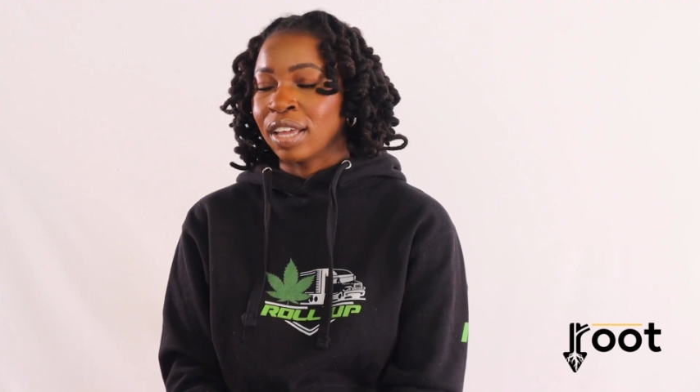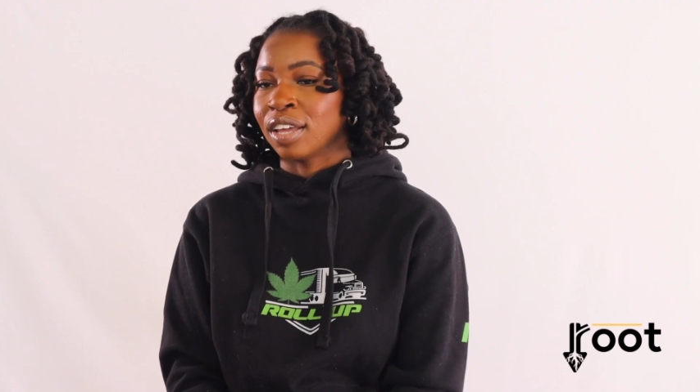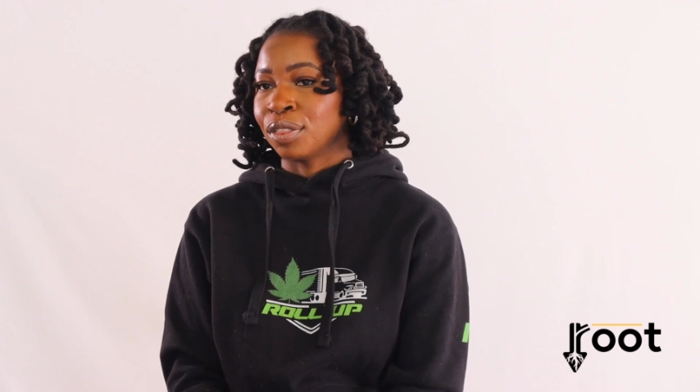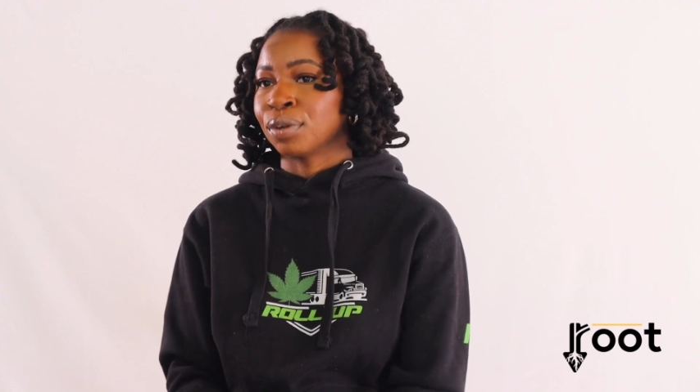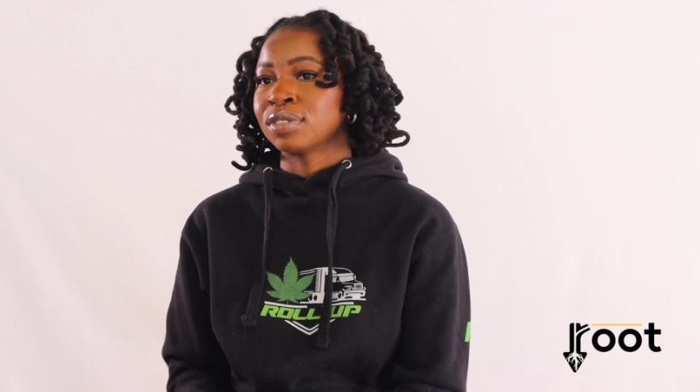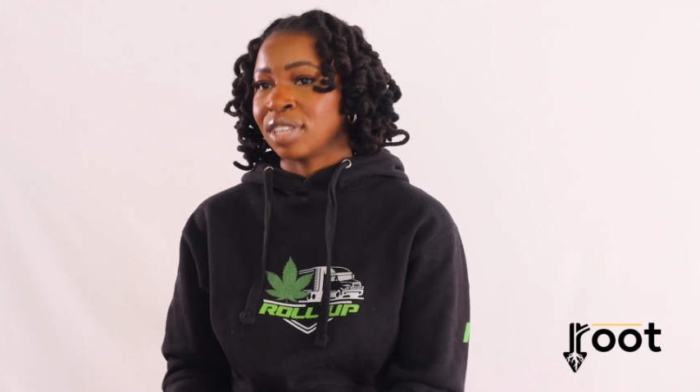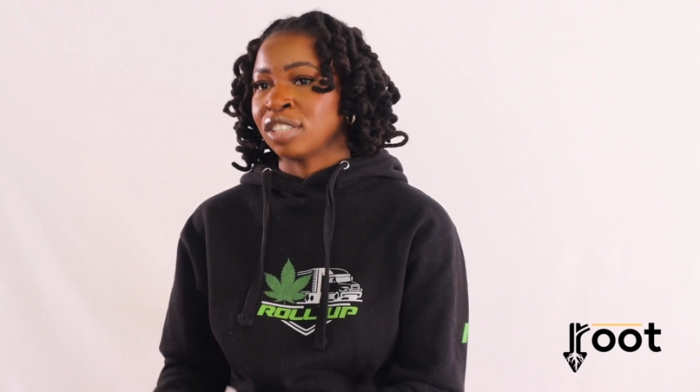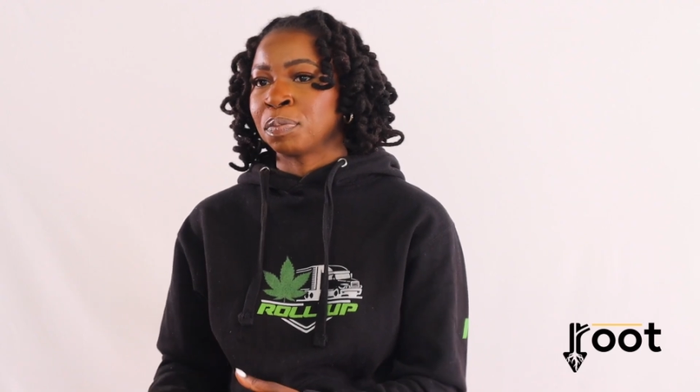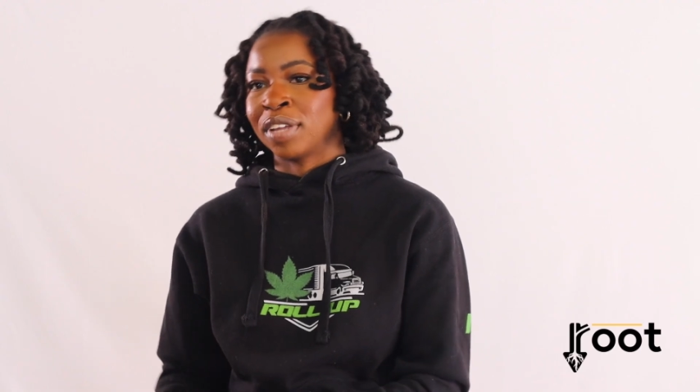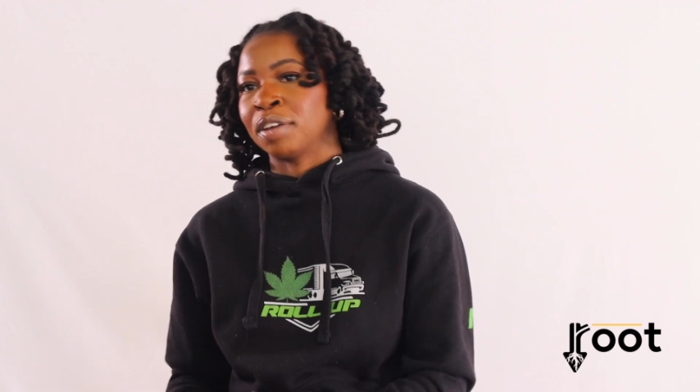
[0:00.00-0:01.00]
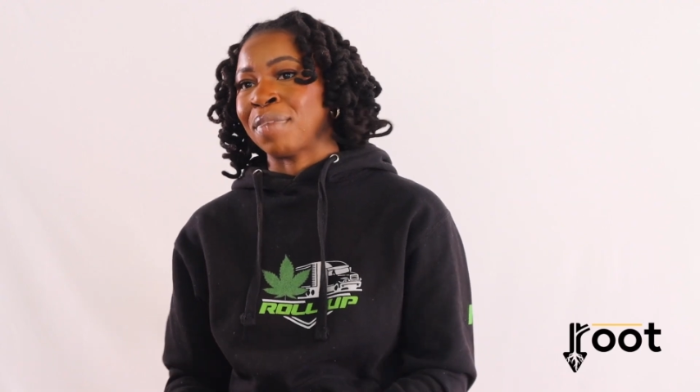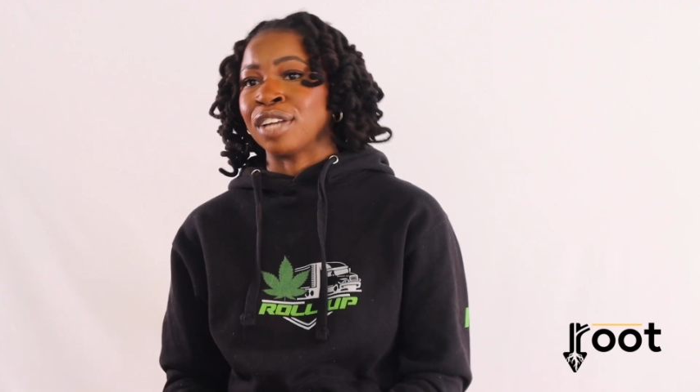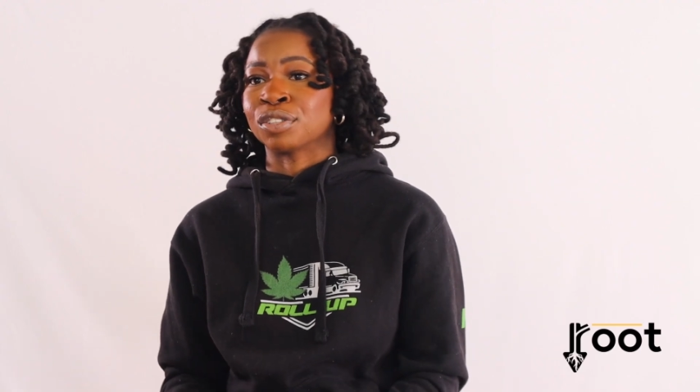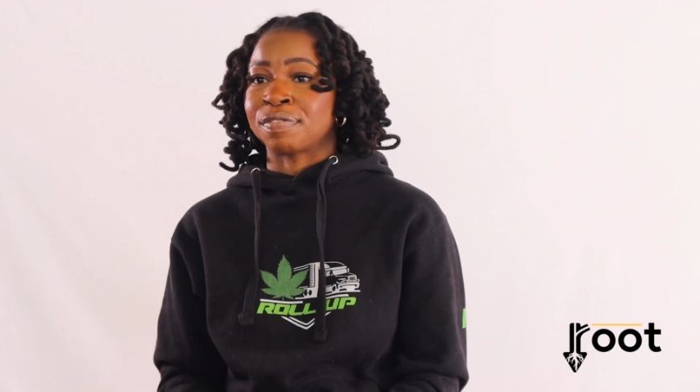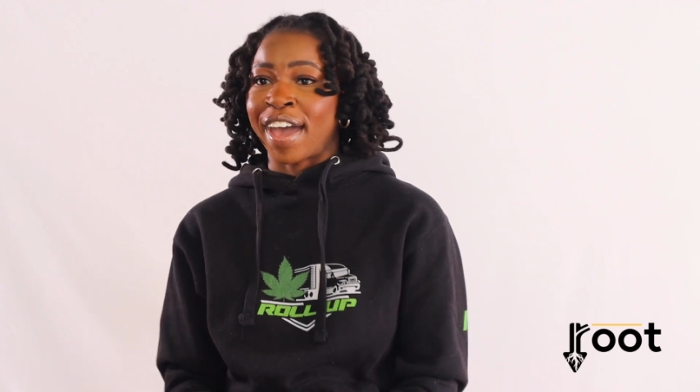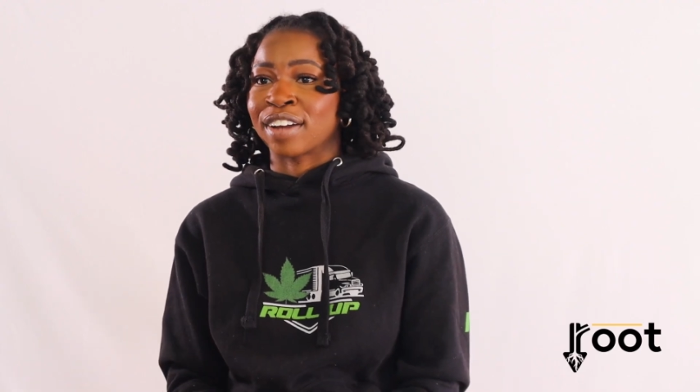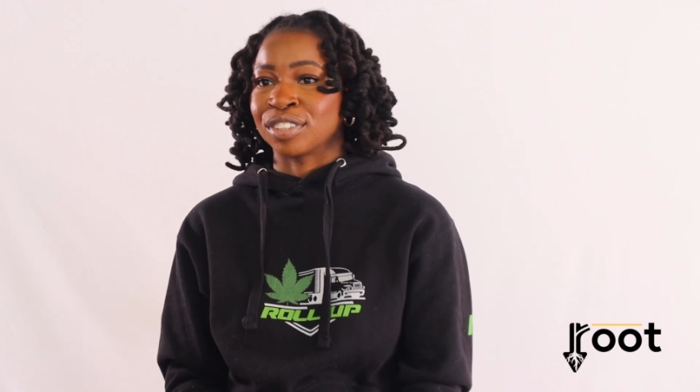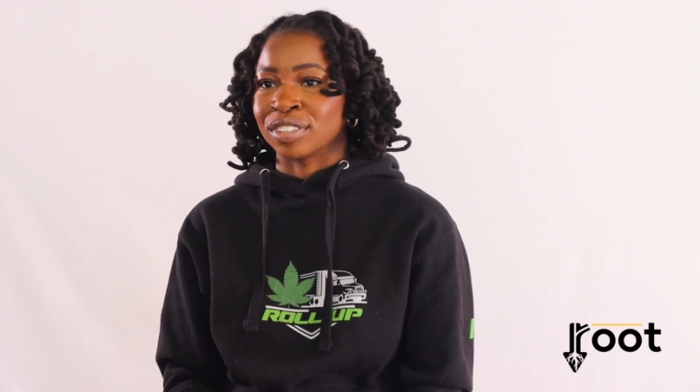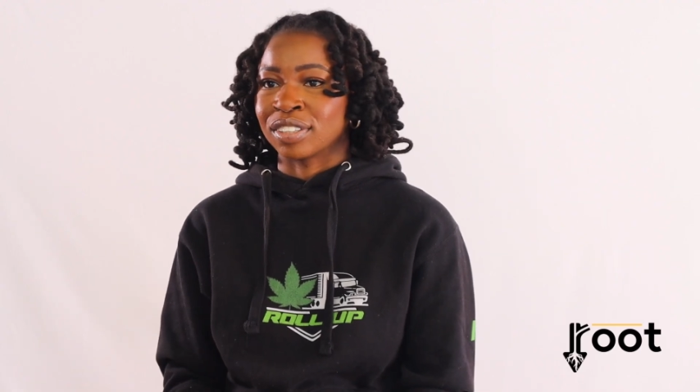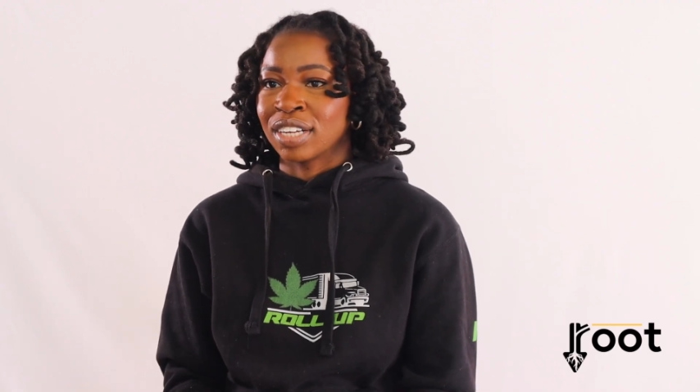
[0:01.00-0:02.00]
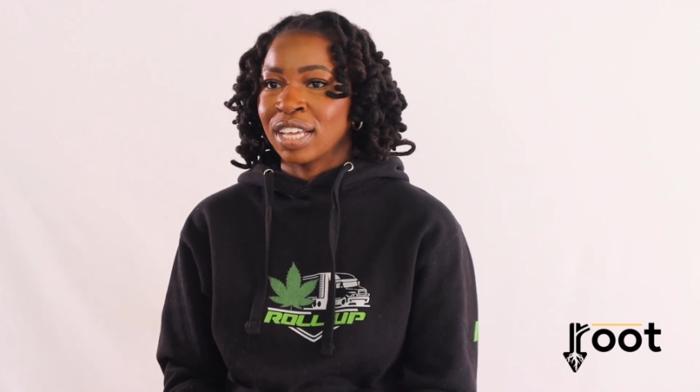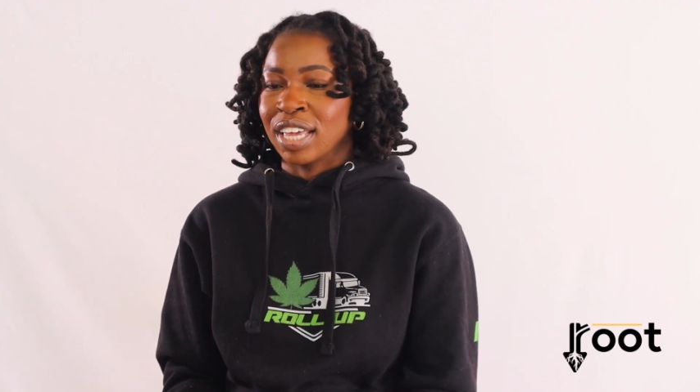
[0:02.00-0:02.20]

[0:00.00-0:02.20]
and those things play a major factor